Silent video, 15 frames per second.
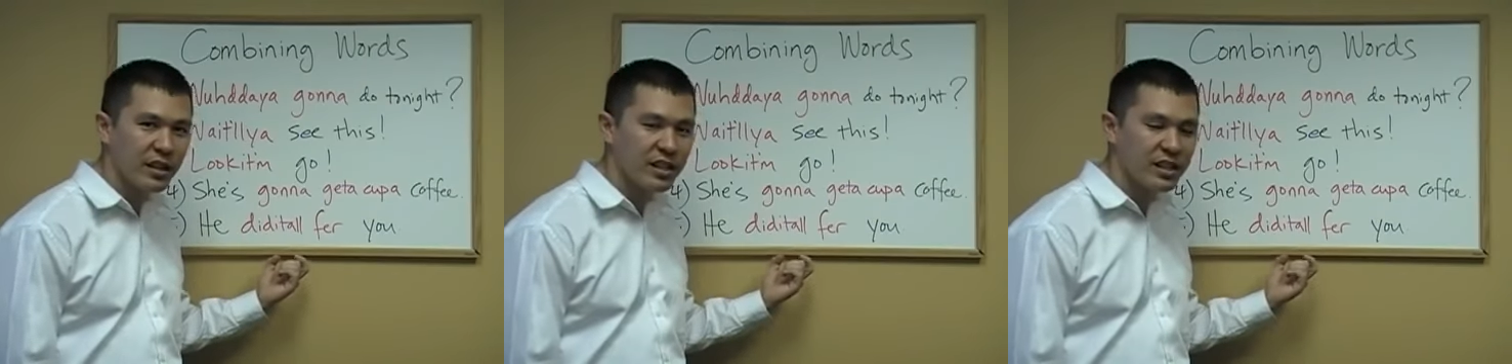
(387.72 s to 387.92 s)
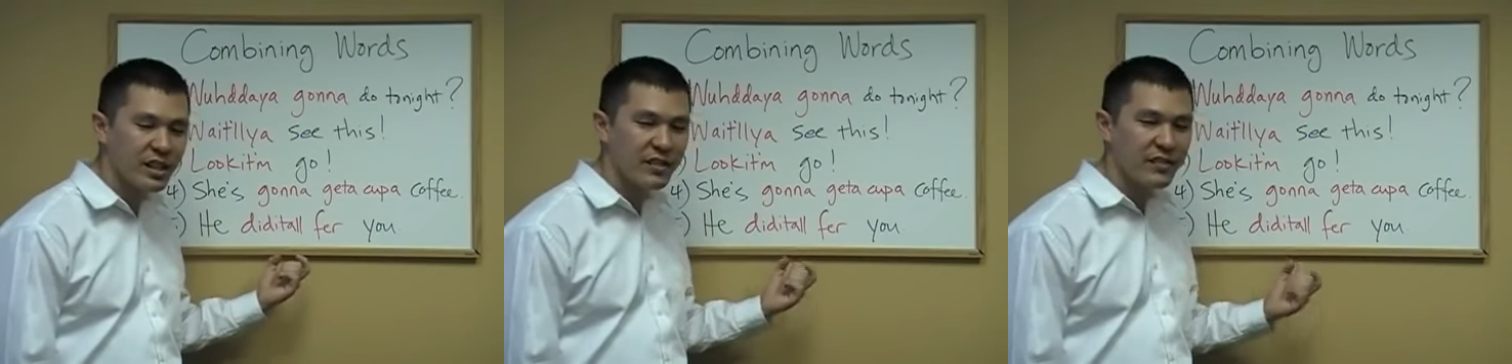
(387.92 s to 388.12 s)

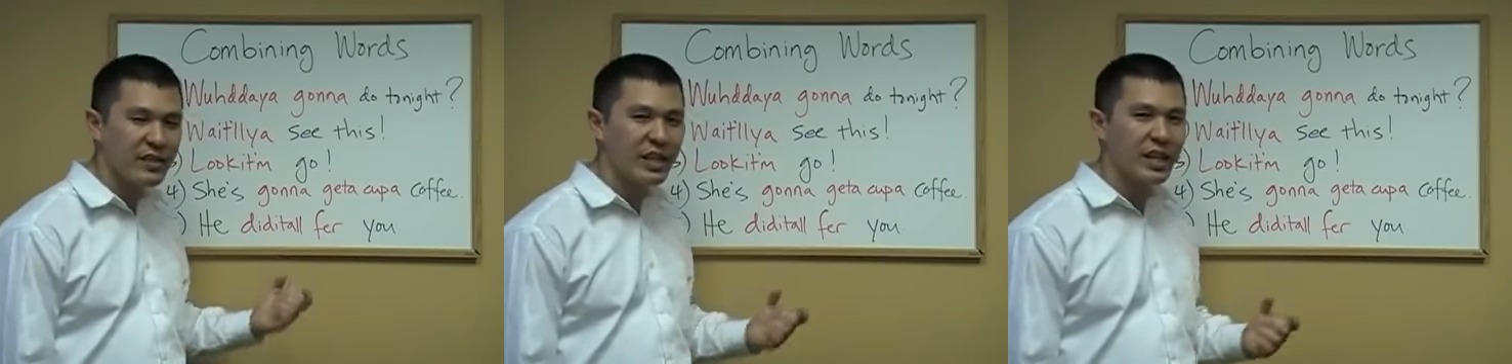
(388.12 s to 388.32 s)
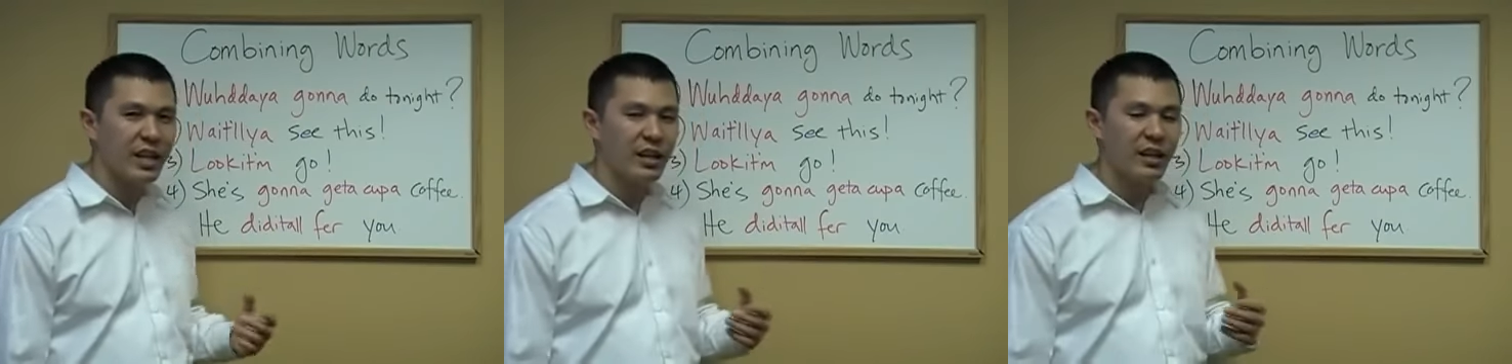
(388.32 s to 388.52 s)
Instead of
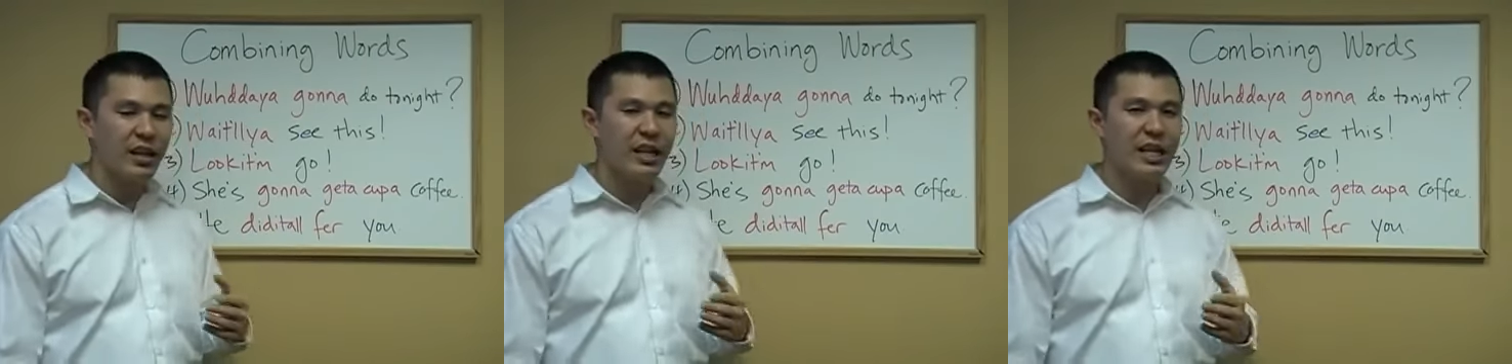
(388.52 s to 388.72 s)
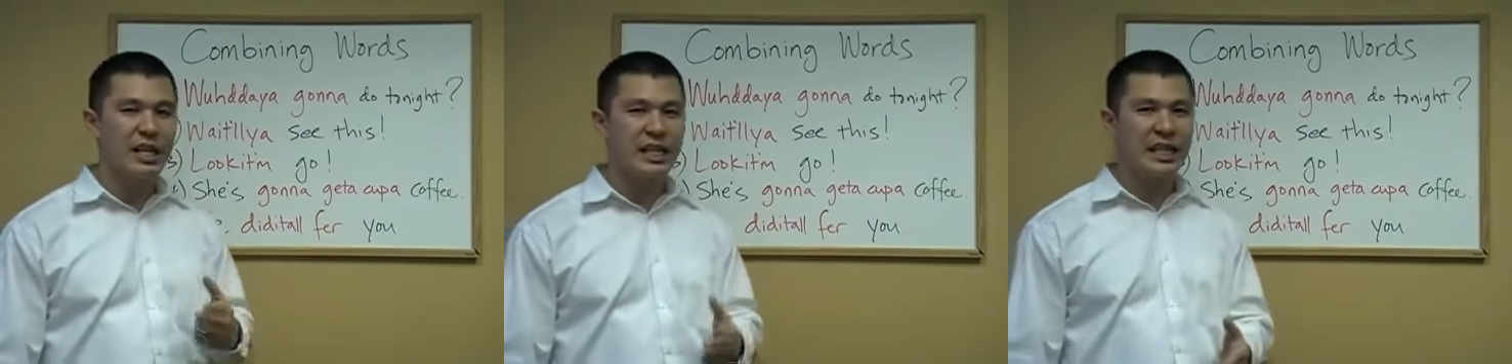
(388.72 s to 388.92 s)
saying,
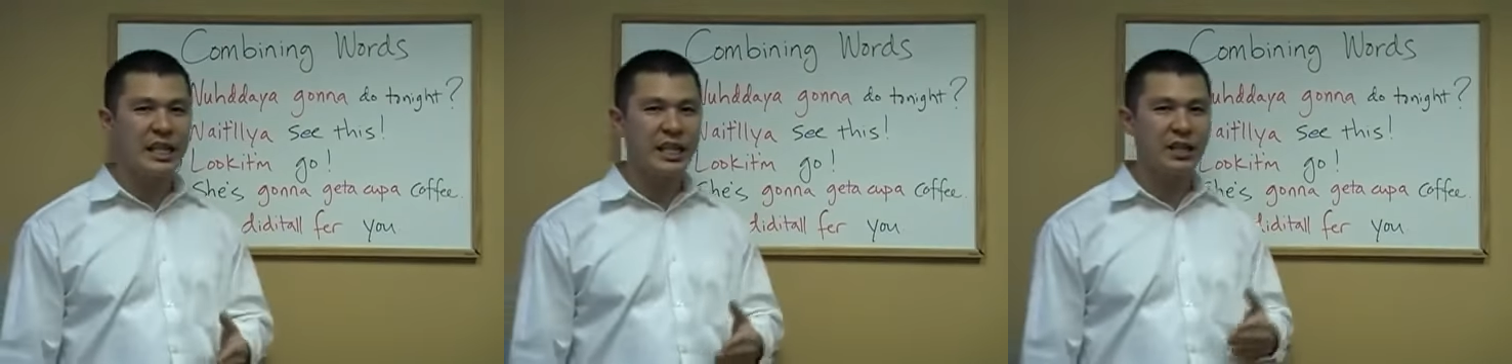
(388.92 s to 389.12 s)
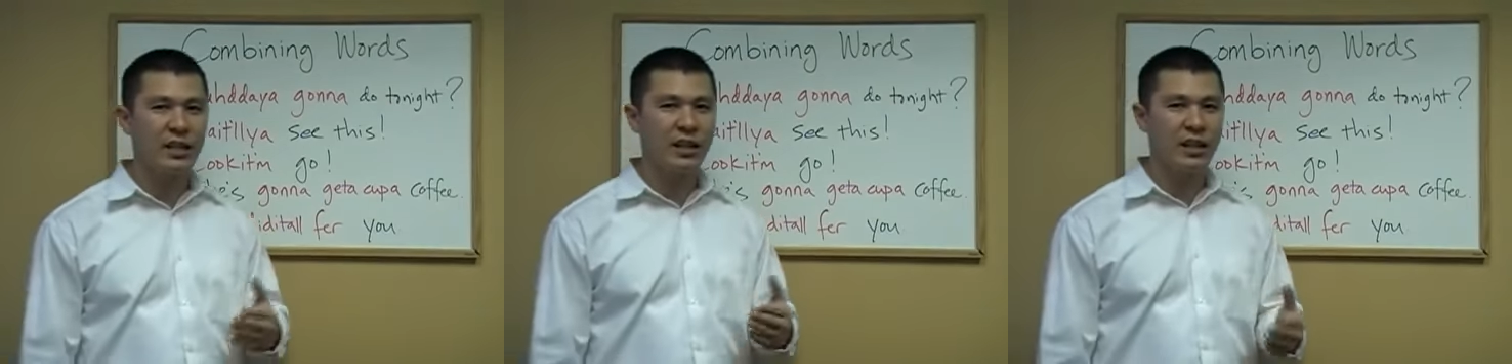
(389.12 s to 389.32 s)
he
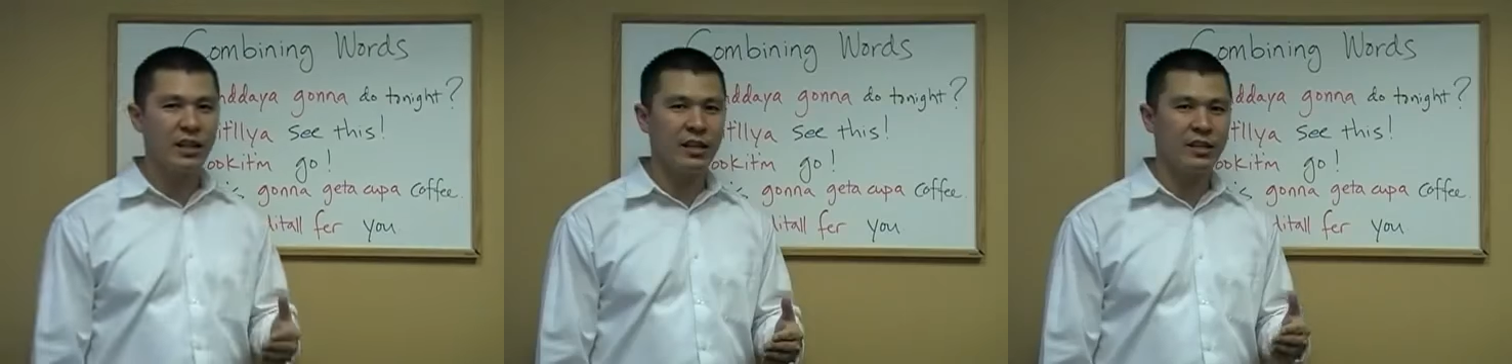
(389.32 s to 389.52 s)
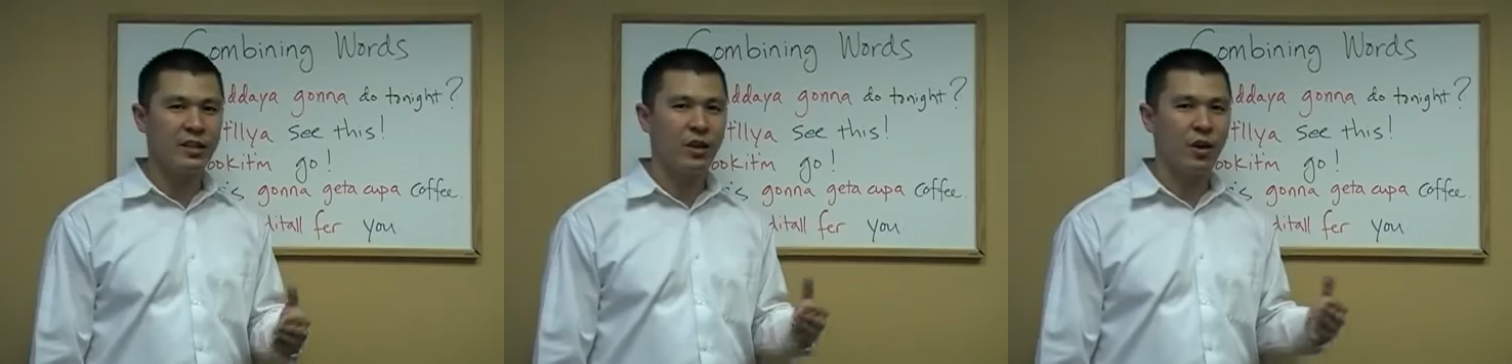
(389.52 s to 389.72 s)
did
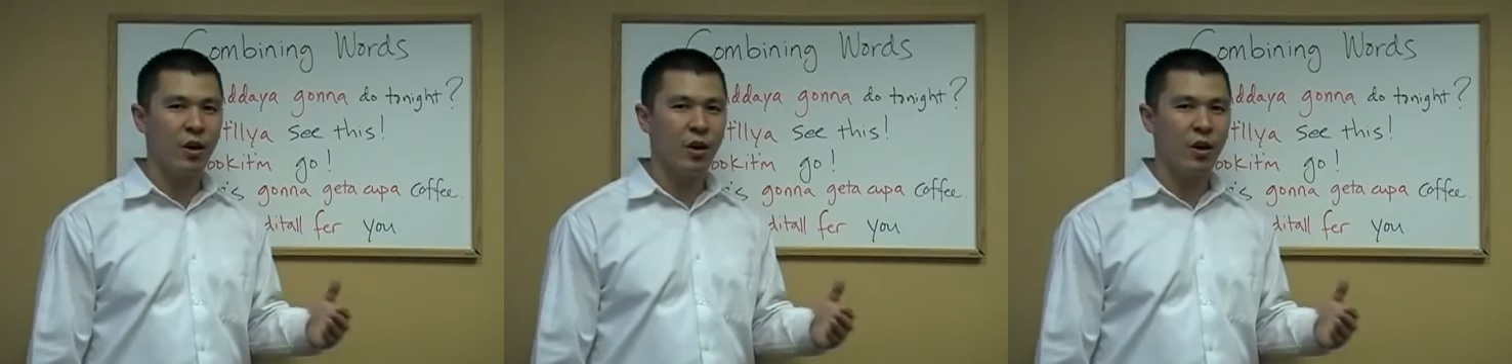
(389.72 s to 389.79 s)
it